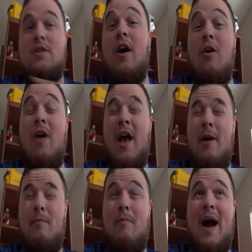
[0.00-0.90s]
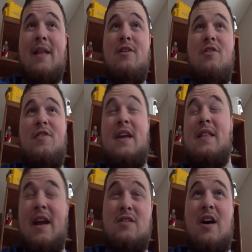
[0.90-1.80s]
So, my little thing
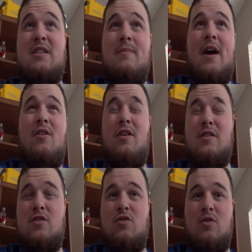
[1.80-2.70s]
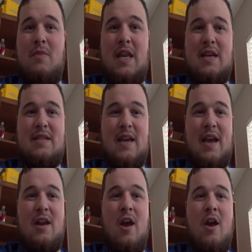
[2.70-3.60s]
that I talked about on a social media
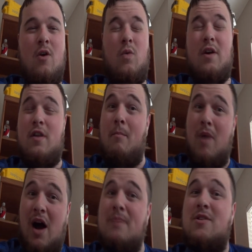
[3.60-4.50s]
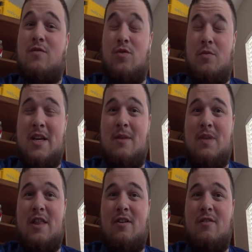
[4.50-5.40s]
site where the moms of Ruby could
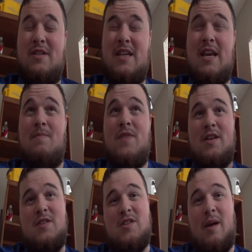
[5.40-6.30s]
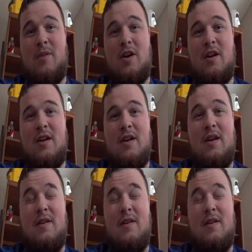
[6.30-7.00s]
be their own team Summer,